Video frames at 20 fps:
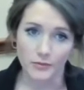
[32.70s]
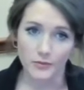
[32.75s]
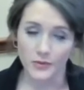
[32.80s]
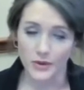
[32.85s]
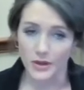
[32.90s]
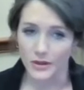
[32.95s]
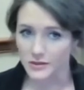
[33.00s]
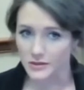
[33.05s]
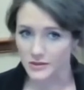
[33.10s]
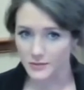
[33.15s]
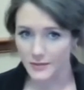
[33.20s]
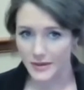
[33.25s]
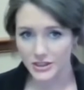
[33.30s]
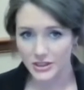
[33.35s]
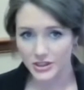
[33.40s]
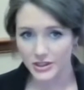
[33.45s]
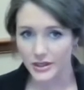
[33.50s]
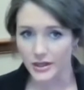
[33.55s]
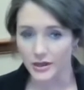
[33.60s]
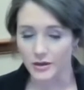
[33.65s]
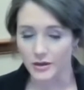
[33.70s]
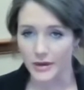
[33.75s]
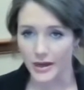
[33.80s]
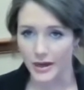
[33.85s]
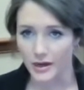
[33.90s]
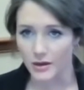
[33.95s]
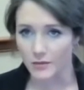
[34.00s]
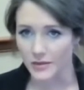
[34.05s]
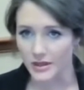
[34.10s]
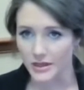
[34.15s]
Especially in
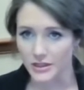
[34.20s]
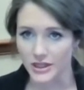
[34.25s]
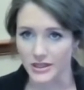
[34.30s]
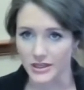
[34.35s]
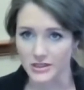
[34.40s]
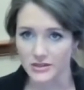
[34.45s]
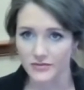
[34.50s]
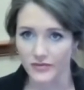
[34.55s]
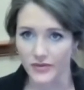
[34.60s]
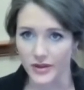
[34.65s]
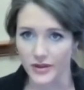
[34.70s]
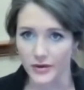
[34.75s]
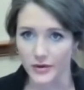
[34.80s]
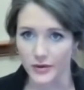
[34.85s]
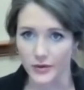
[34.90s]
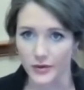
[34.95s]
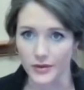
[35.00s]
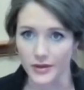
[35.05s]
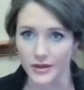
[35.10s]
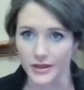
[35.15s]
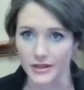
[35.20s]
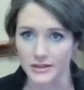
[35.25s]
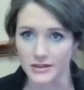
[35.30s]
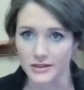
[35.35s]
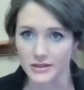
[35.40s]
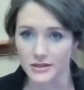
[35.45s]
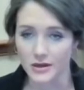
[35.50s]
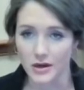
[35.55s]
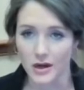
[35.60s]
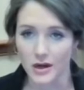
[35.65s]
mine and BJ's field,
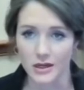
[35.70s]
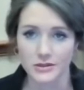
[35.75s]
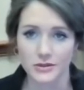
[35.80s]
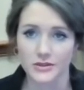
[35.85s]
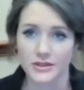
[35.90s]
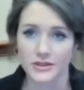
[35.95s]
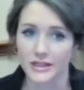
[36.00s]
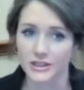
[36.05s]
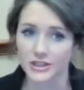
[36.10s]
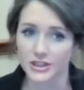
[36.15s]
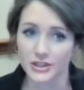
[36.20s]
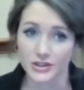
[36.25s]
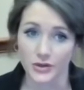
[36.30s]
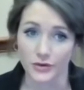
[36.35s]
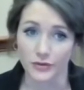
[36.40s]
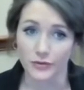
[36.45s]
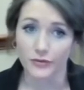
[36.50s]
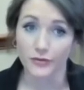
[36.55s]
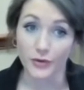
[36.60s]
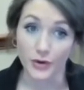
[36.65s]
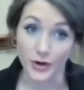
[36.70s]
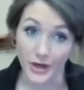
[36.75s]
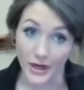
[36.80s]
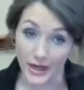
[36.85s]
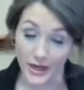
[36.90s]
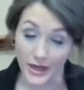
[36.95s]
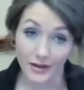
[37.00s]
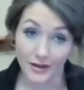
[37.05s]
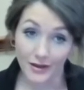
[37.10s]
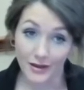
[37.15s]
consultations are
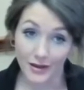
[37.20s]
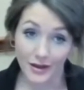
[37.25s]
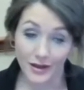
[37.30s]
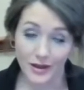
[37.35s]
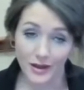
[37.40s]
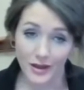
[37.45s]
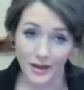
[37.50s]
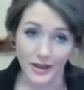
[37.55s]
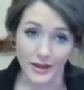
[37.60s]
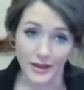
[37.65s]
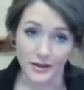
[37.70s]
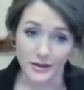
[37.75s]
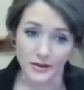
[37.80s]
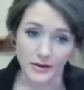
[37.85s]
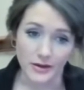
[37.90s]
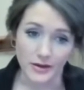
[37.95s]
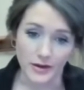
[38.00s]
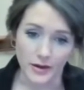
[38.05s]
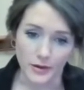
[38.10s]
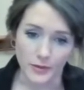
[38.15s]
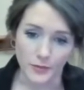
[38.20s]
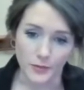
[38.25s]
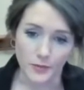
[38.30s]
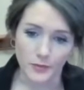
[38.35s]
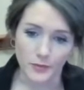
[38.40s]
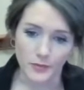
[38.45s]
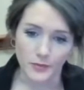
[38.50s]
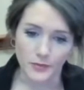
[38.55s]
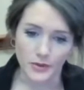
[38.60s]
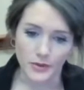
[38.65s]
free. And,
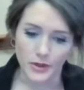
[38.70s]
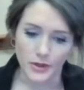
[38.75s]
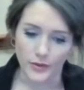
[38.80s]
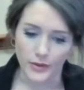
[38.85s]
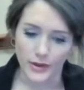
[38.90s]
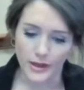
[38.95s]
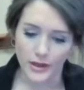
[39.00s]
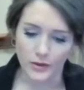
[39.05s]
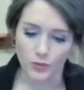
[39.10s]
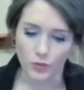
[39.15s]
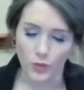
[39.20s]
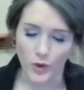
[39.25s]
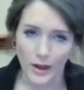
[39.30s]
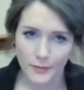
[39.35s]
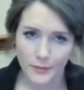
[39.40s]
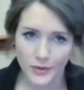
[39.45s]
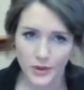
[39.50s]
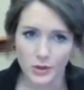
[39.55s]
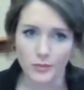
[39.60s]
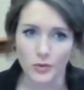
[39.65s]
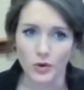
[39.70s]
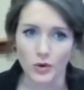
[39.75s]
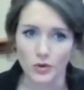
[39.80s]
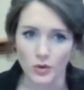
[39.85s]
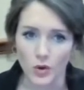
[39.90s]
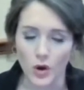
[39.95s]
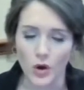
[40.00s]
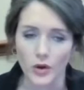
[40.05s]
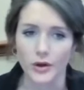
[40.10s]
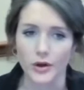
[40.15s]
any reputable
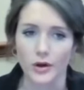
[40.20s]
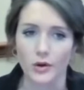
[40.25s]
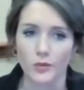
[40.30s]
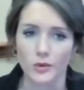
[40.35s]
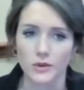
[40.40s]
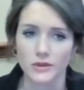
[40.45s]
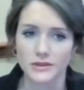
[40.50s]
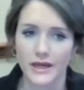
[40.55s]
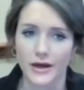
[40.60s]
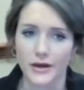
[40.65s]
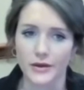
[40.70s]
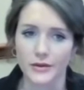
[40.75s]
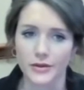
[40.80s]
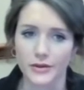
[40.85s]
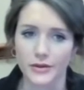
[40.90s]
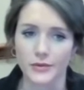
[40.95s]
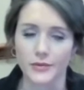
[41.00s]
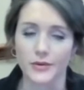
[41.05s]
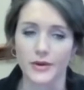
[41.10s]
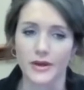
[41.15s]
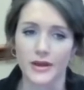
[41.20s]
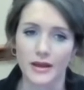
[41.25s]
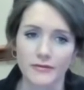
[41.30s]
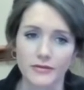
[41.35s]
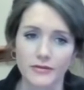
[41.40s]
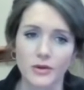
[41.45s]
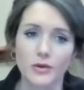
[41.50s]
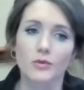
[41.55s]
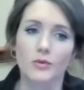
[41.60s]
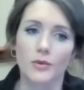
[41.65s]
lawyer will tell you
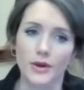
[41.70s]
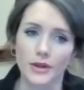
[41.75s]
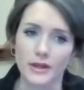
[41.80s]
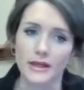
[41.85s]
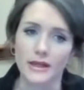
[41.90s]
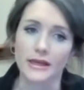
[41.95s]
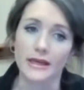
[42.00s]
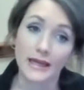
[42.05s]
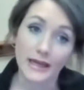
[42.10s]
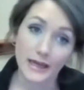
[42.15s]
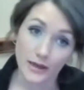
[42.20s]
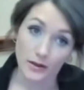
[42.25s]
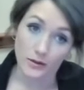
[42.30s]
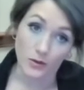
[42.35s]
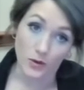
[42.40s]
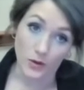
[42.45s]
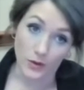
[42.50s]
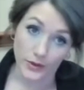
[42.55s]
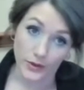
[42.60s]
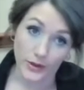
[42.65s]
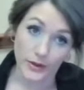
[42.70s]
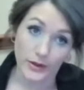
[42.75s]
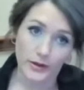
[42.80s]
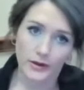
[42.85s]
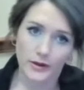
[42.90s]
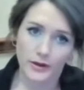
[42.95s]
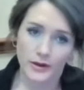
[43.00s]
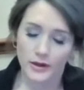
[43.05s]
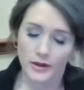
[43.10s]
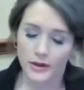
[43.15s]
if you really need a lawyer.
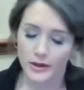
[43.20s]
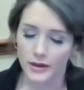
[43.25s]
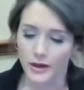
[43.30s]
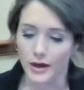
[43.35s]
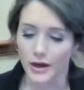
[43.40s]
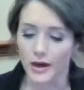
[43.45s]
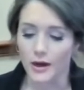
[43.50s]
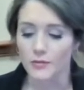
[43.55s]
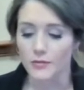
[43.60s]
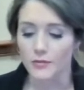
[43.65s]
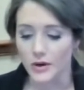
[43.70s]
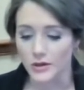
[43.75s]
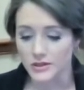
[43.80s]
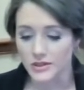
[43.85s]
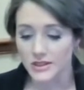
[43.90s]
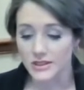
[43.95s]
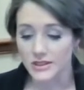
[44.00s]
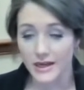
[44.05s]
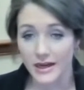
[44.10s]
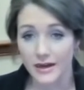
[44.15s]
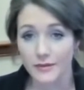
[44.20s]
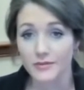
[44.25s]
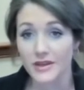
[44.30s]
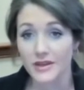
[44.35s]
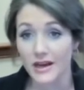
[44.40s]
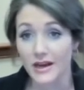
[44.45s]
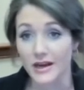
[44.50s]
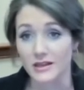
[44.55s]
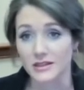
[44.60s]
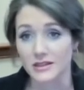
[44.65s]
Most of the time,
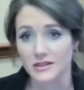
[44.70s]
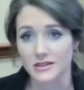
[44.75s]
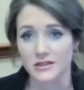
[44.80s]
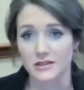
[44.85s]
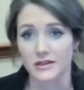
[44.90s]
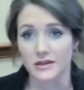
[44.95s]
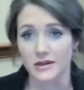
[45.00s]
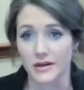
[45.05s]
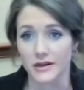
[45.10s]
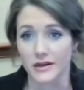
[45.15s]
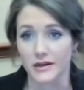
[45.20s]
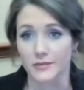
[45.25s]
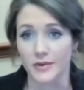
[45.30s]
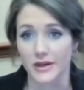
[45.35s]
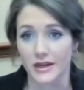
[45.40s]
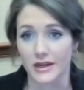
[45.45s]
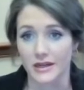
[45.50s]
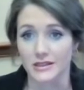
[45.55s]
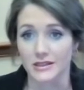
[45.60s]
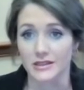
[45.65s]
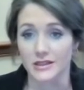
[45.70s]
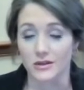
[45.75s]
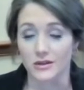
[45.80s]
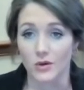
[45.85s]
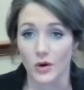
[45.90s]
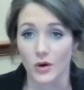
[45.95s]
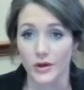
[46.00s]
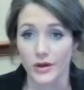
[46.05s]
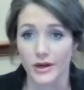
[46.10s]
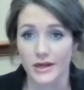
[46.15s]
yes, because a
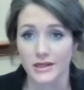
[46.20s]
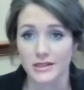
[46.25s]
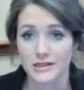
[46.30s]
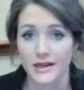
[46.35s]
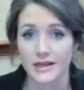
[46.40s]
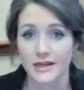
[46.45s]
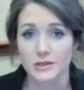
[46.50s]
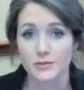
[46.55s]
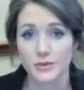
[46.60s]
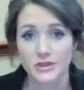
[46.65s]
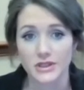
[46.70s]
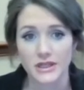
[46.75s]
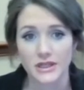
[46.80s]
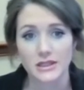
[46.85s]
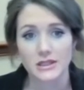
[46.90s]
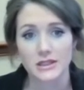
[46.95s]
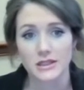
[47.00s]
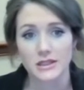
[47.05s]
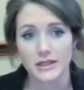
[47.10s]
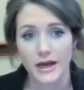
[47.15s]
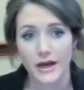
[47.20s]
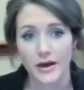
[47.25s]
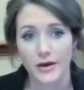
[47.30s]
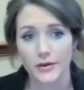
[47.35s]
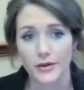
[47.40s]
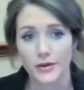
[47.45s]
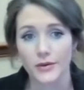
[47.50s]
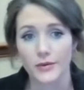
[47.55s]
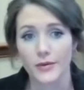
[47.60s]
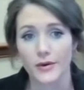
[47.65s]
lawyer has the expertise to tell
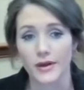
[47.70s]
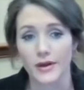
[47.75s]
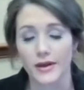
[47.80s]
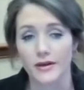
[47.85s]
you